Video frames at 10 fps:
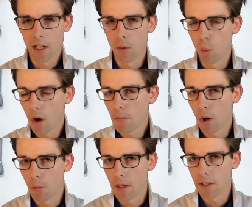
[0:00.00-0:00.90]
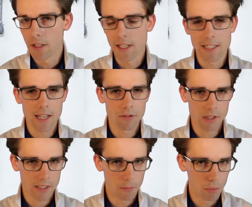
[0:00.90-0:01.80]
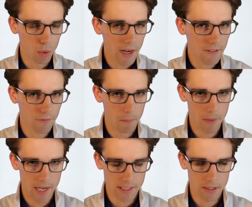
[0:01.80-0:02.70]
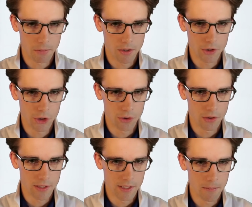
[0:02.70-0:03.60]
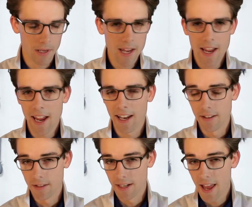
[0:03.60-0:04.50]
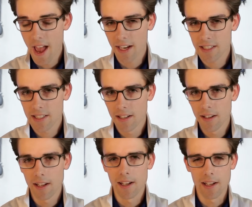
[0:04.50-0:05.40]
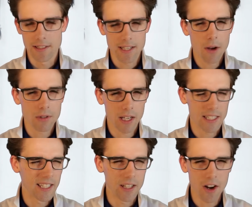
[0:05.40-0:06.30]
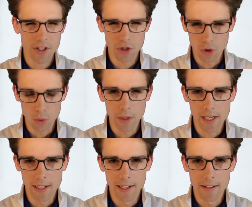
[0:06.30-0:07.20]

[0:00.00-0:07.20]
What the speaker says: In one moment, he sounds like a break from basketball journalism, and in the next, it sounds like he got a degree in